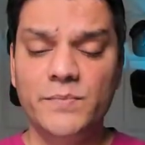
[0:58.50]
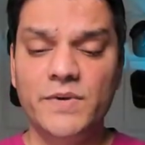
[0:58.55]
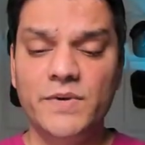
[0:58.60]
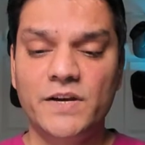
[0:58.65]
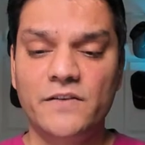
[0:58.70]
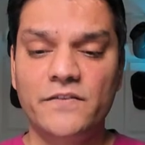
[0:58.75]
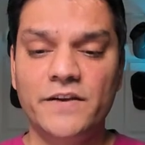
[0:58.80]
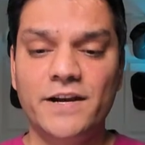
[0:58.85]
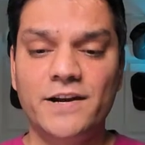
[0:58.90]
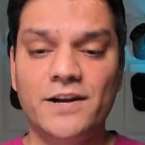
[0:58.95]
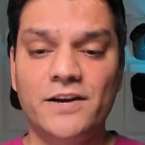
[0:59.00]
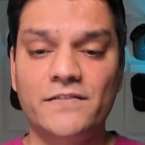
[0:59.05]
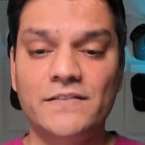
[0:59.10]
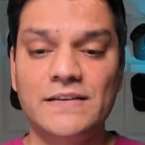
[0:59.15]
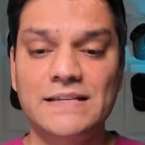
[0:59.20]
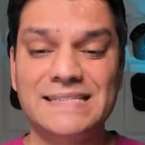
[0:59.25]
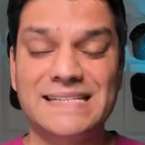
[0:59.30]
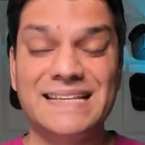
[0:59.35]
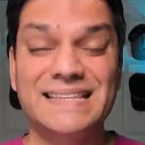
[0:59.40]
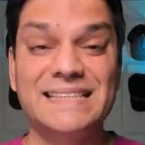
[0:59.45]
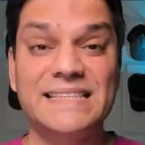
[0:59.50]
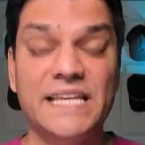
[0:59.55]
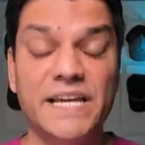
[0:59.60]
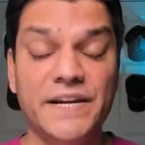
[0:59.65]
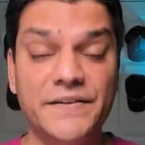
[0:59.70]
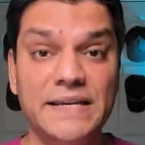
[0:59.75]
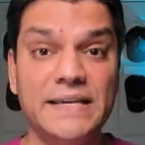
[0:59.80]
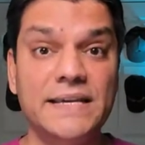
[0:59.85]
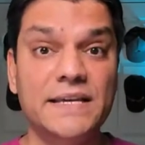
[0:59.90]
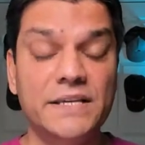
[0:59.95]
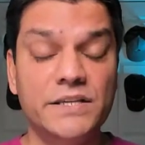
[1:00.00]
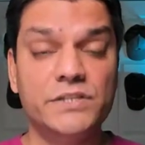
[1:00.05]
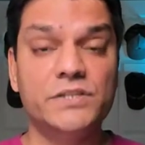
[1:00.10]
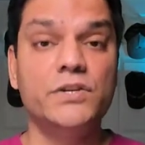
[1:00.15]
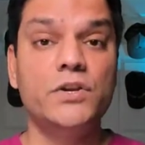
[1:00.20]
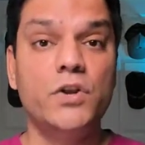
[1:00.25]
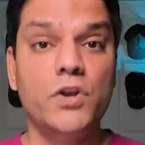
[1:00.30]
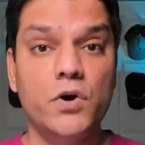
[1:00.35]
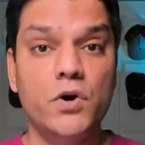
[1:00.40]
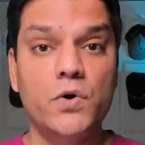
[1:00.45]
be aware of is that there is
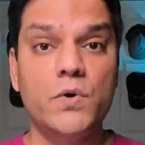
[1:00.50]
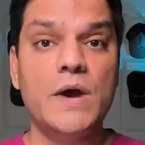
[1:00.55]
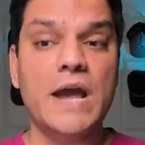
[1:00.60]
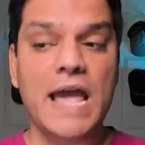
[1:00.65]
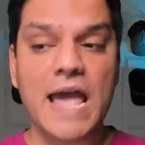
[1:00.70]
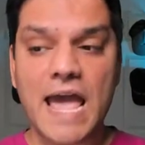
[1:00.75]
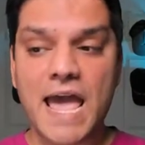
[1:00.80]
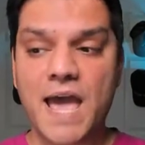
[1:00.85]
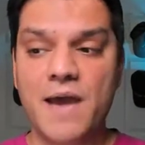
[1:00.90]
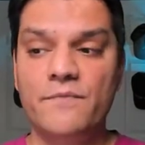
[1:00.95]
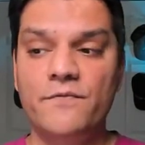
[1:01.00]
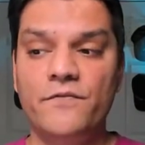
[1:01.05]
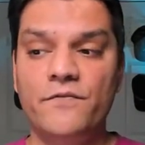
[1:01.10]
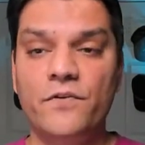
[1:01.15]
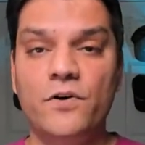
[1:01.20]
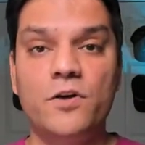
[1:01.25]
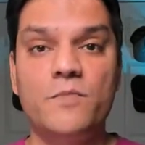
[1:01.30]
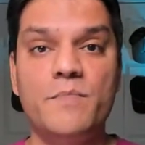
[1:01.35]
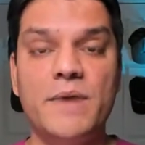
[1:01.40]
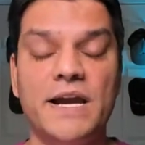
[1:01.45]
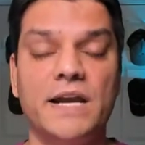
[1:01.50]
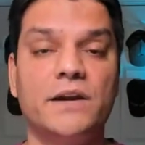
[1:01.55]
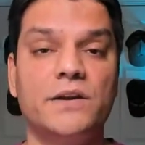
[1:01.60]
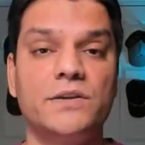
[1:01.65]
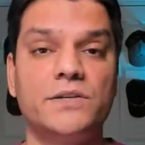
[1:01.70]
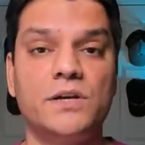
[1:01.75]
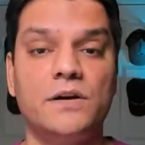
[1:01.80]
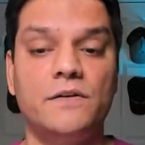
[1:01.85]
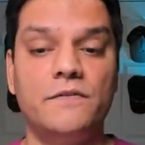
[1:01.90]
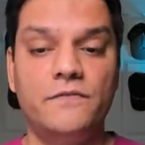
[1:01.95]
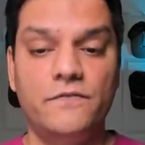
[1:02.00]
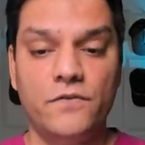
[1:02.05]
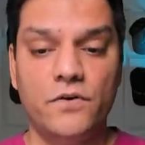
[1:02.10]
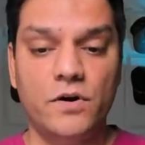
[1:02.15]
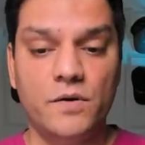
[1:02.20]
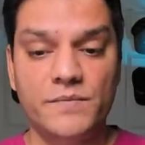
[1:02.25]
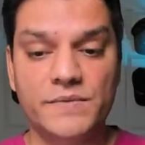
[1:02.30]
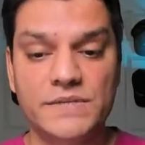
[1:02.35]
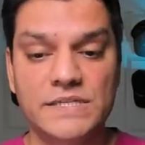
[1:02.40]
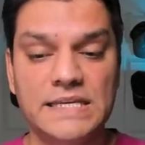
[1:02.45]
no app for Microsoft
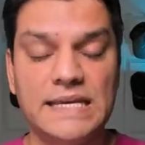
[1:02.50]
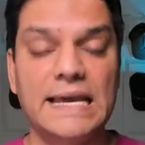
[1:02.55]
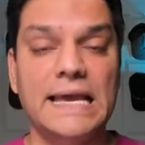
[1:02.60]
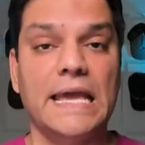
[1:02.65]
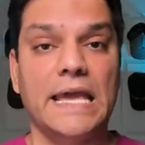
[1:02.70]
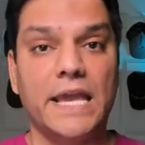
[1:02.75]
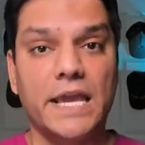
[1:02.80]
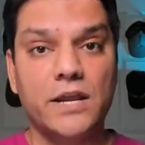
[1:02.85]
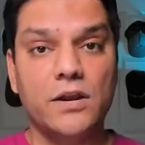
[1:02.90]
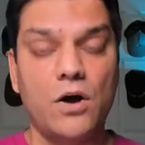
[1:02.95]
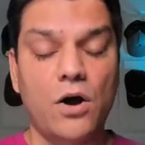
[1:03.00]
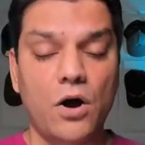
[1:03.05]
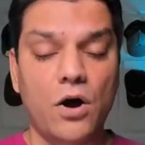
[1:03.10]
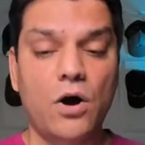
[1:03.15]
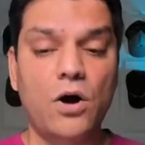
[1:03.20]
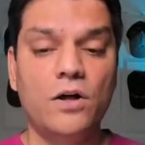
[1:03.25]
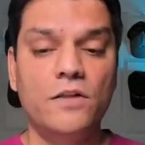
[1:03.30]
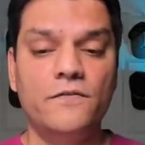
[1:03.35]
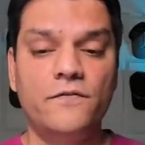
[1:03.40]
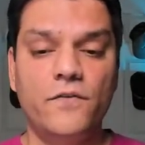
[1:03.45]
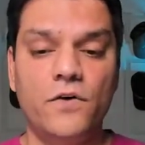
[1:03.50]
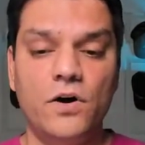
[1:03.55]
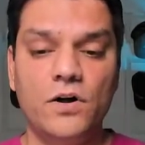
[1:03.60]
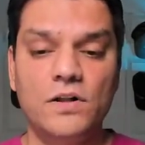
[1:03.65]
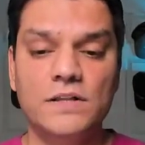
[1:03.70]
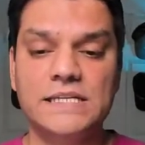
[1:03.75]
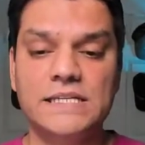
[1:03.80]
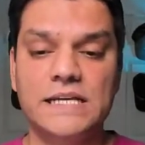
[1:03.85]
Forms. It all falls